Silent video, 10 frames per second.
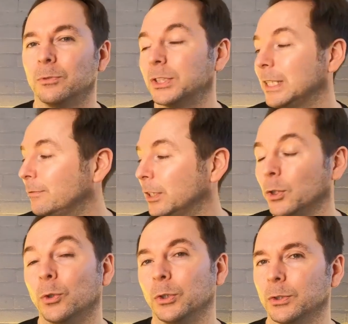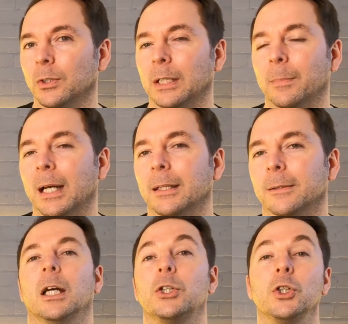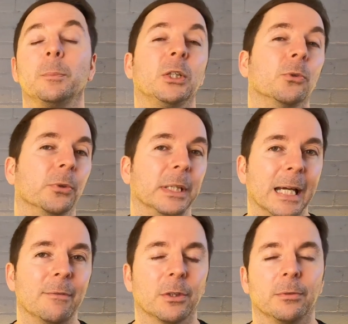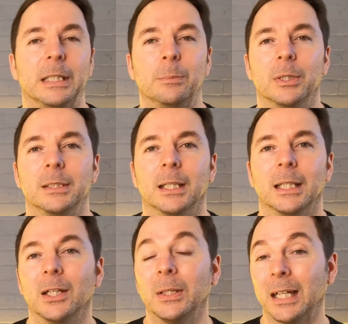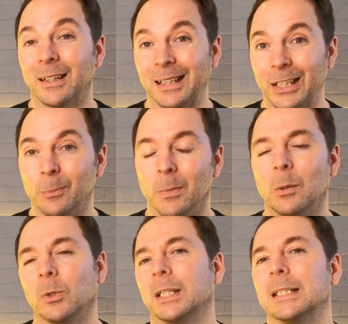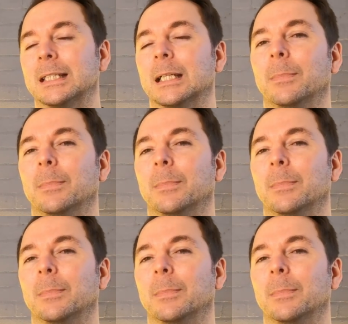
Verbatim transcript: of receiving your new Sonic Pad. Assuming you already have a 3D printer, the only other thing you might want to consider